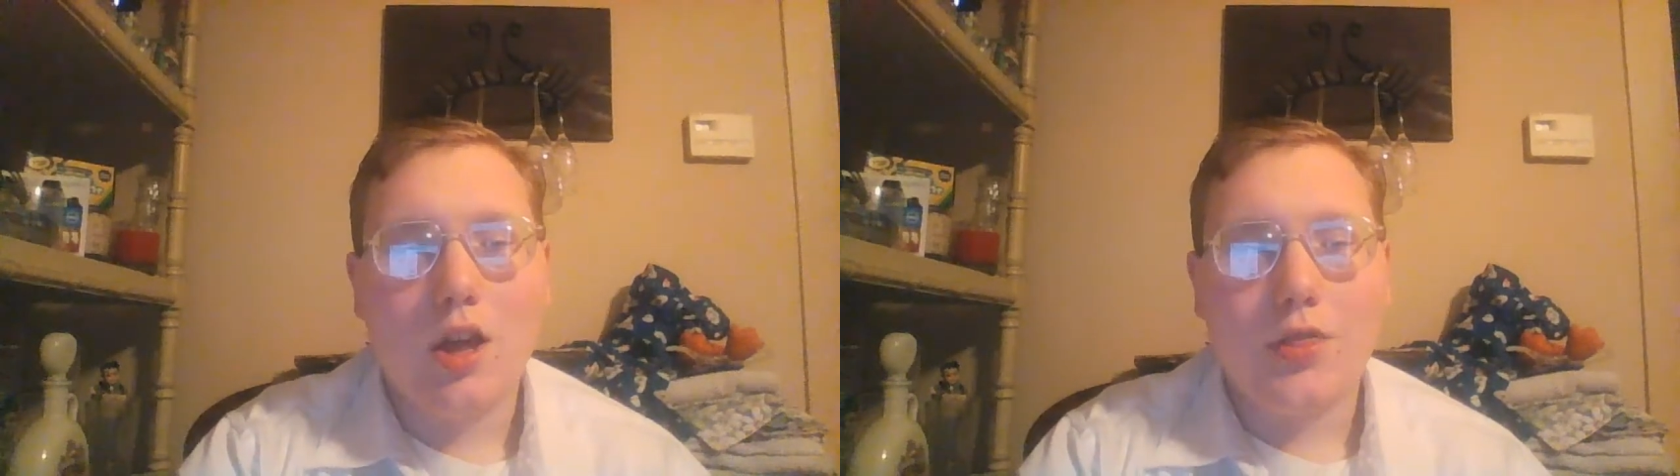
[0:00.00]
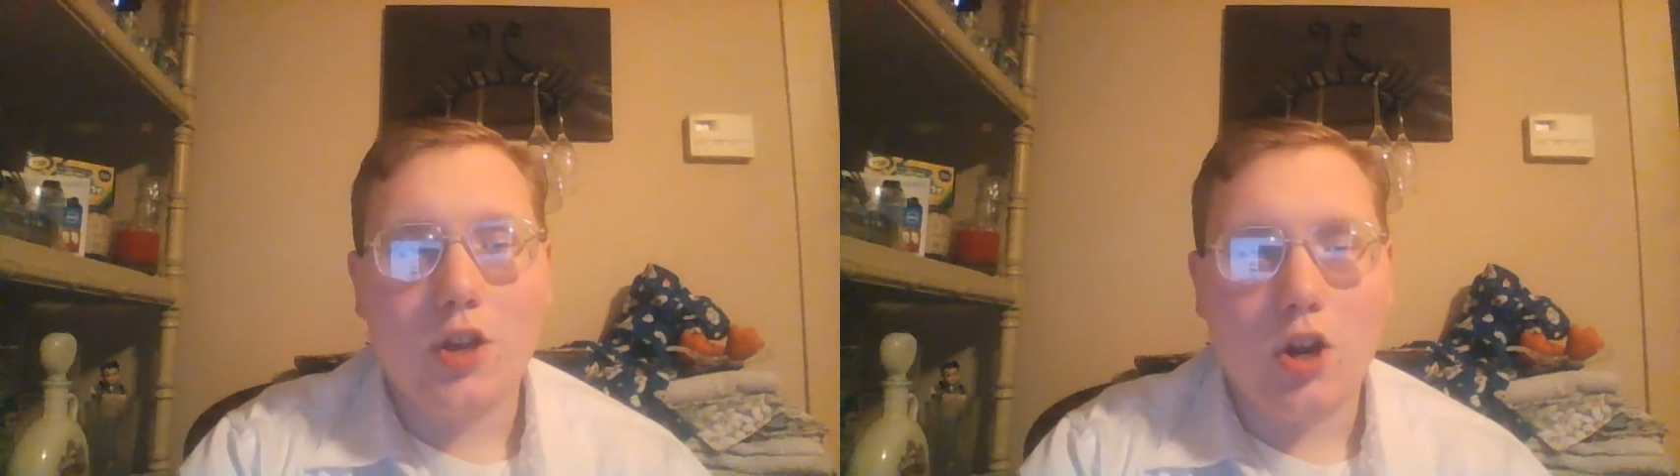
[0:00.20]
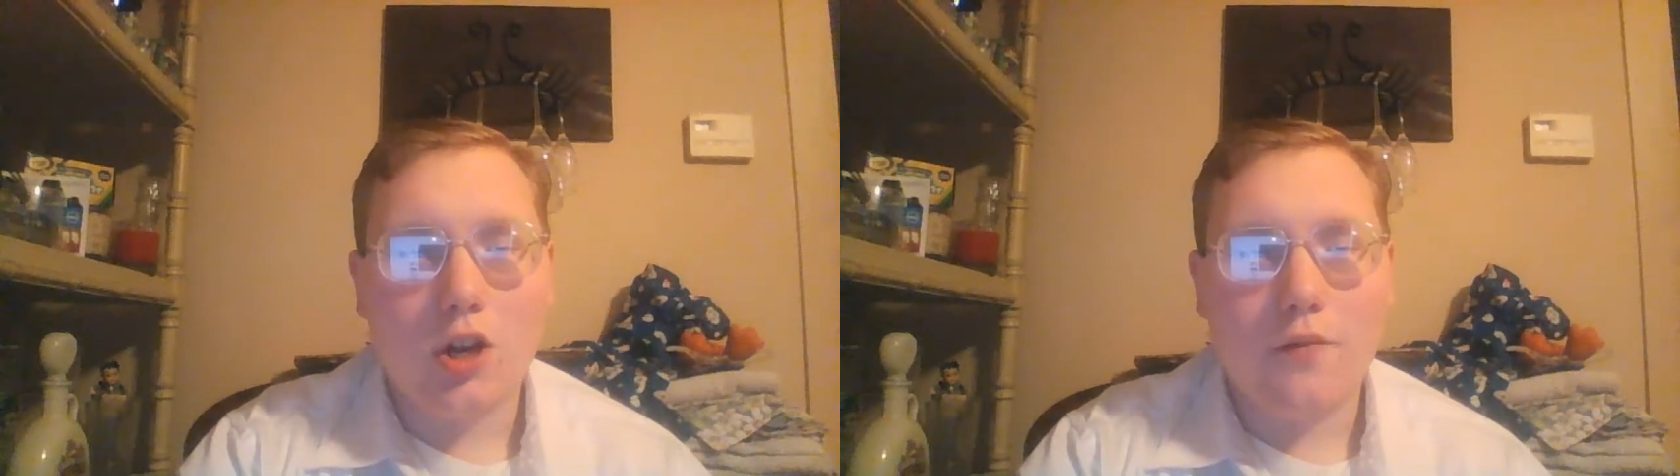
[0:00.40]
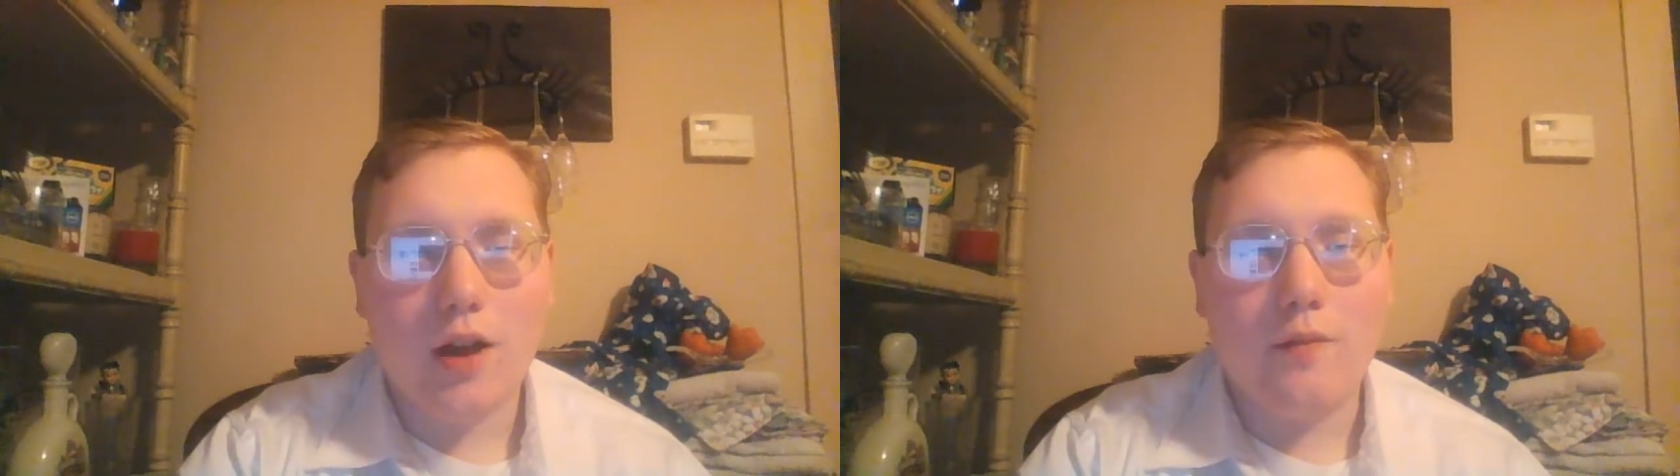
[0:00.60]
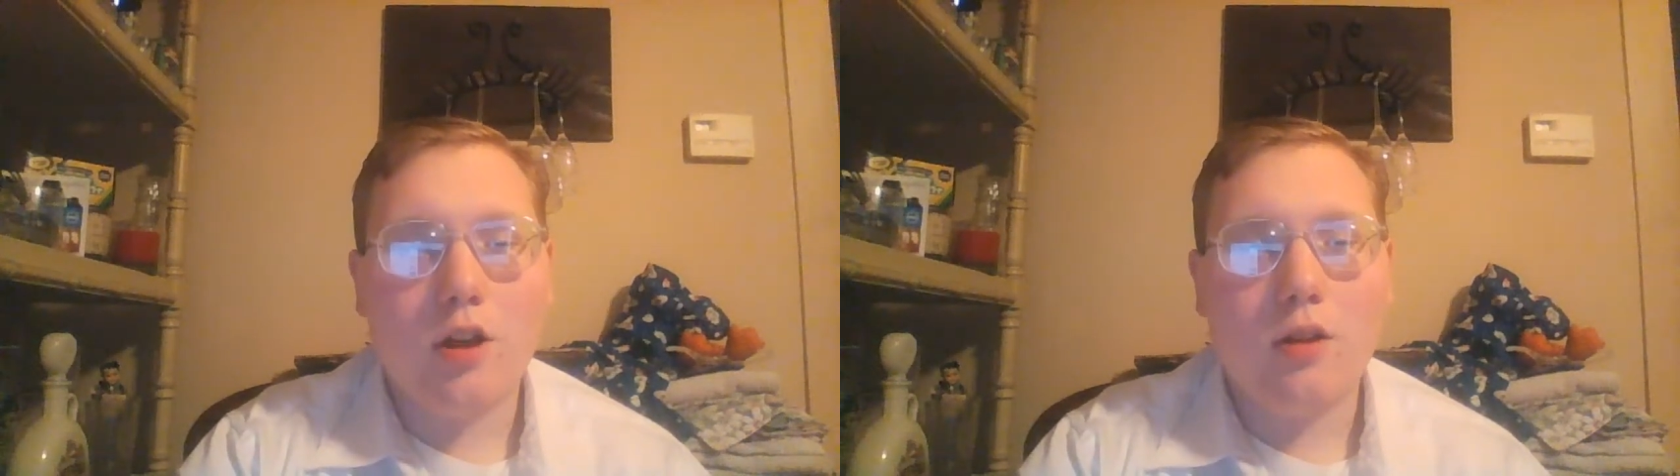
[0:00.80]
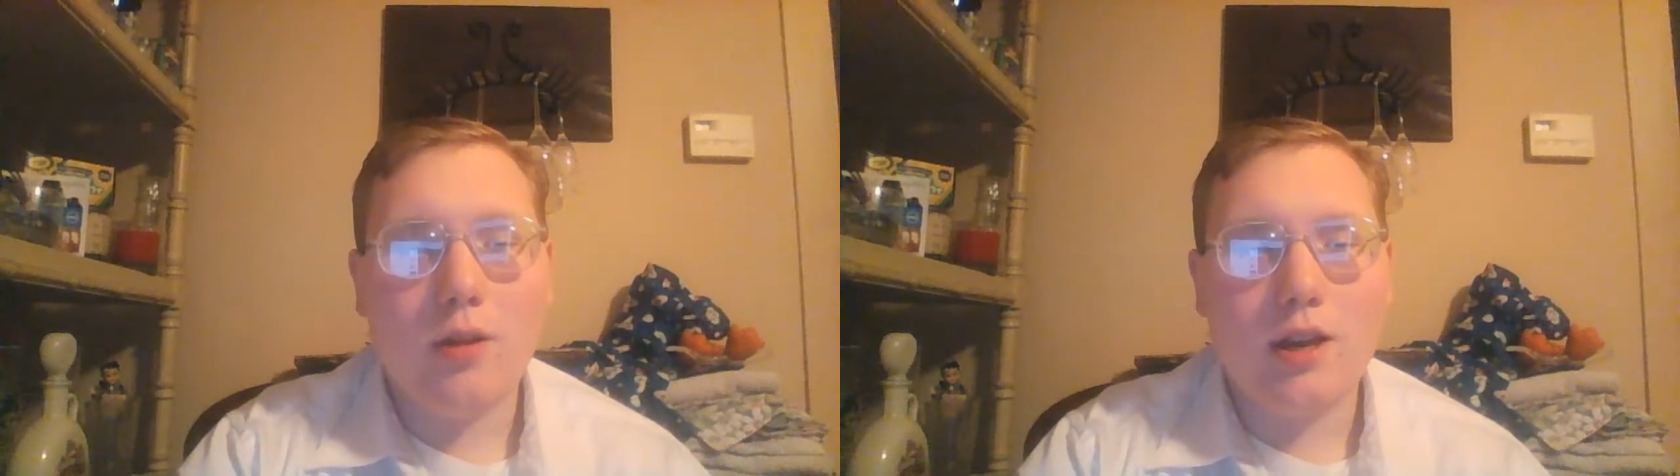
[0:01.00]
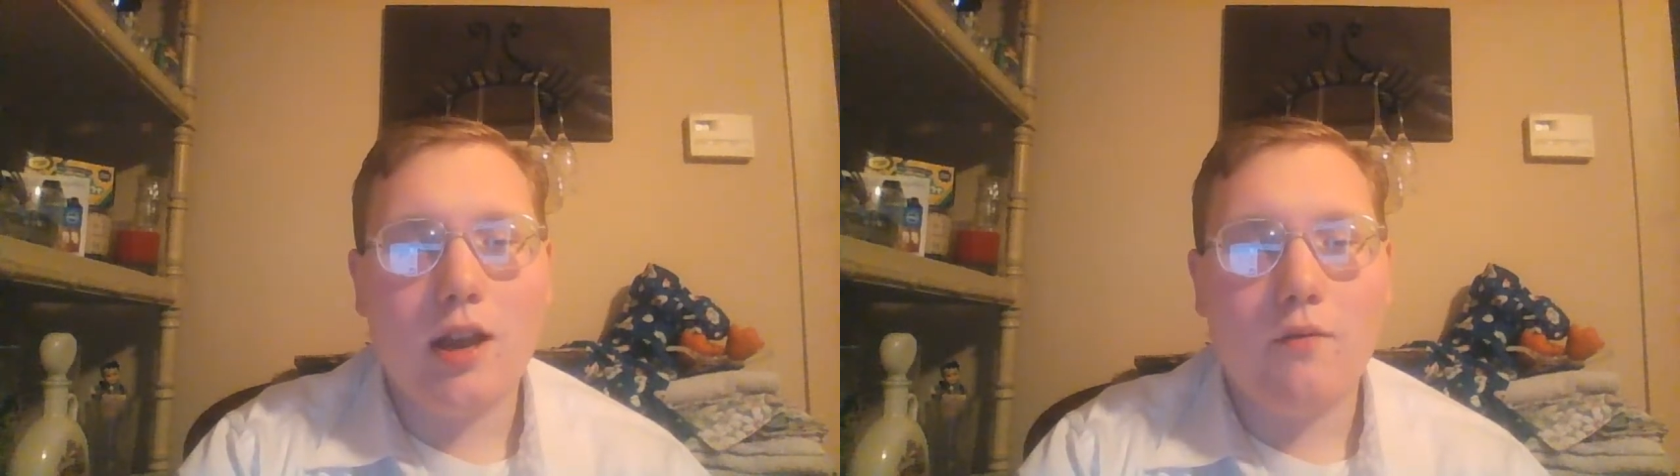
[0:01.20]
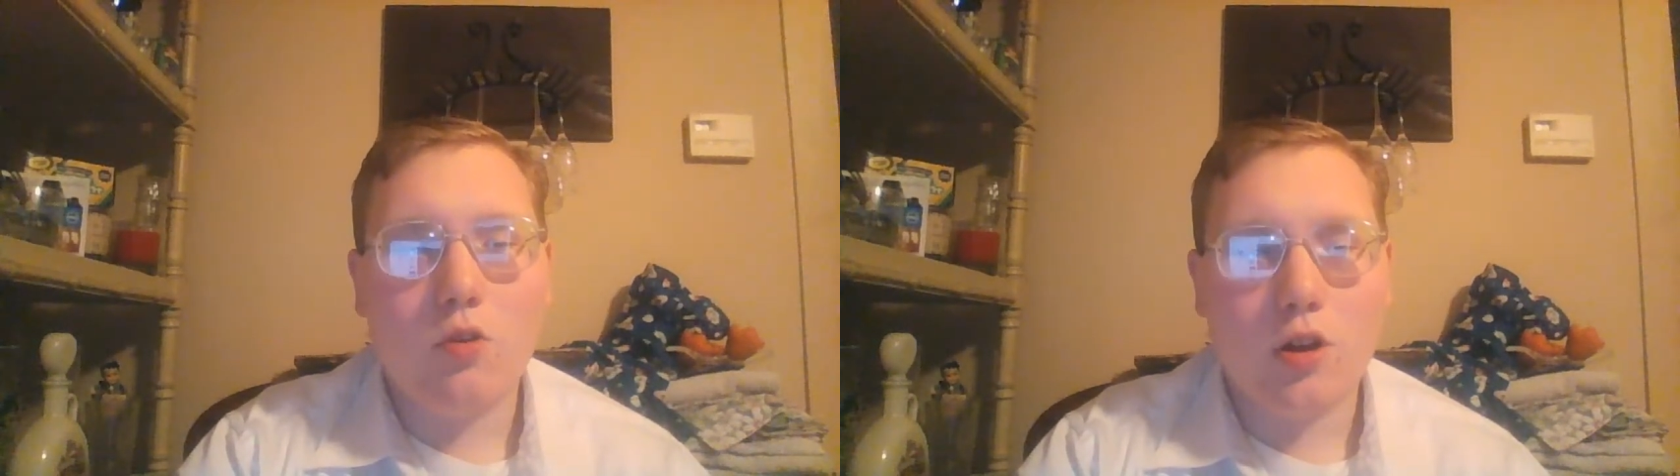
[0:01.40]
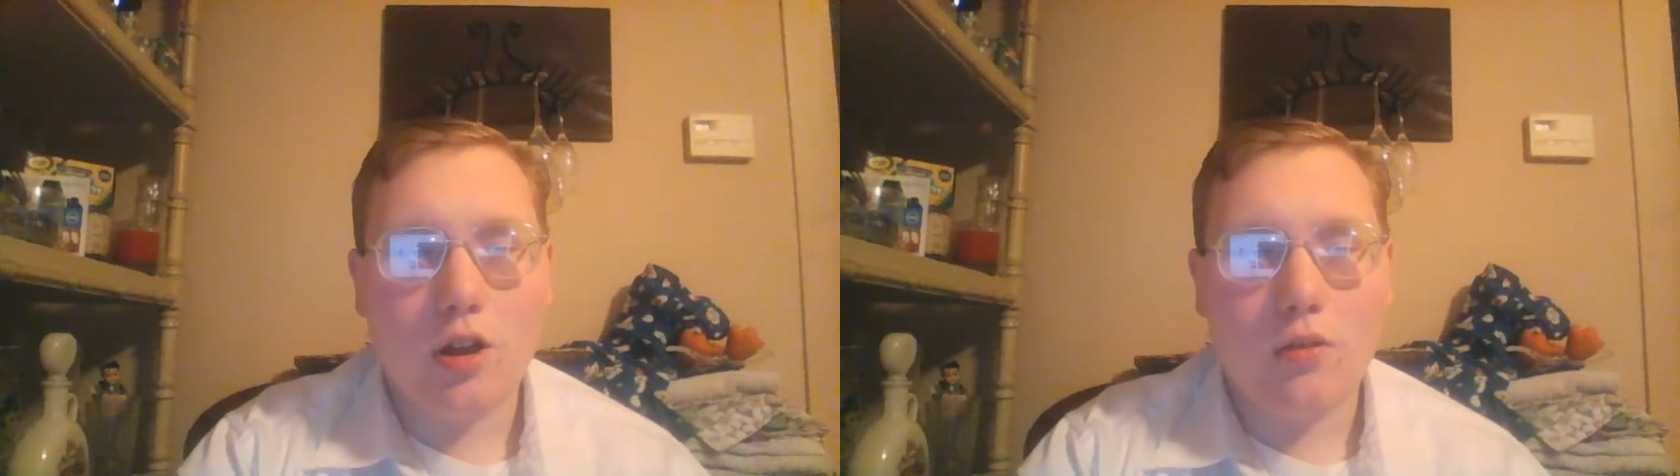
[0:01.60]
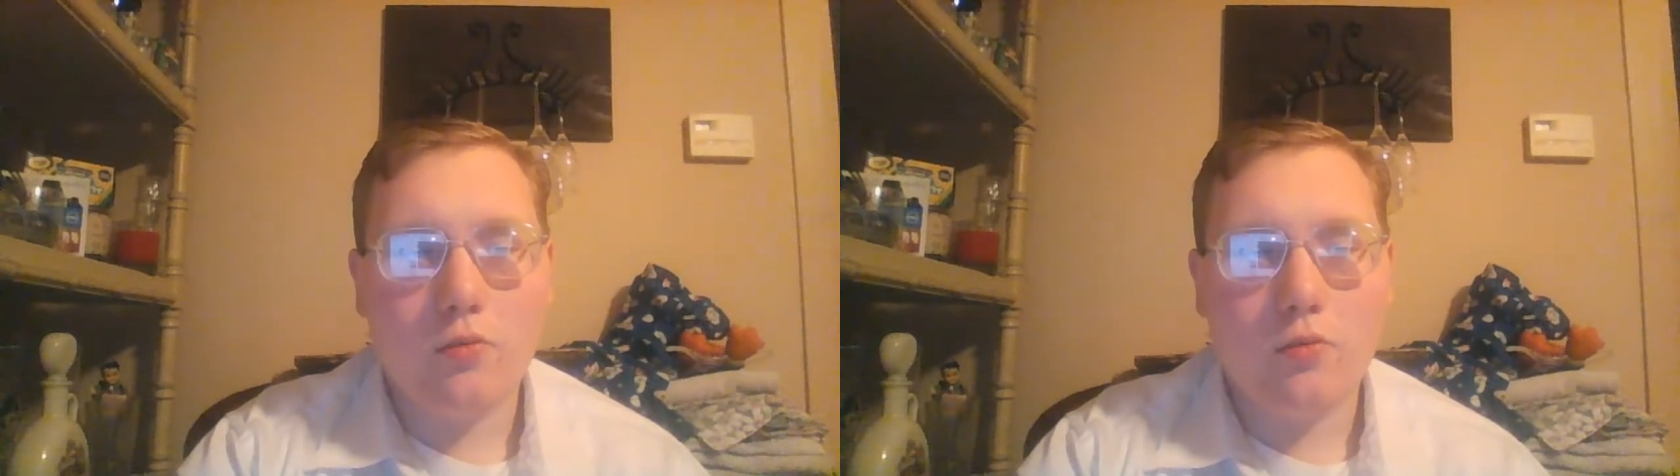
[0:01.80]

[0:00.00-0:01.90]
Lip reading: $35 bid, now $40,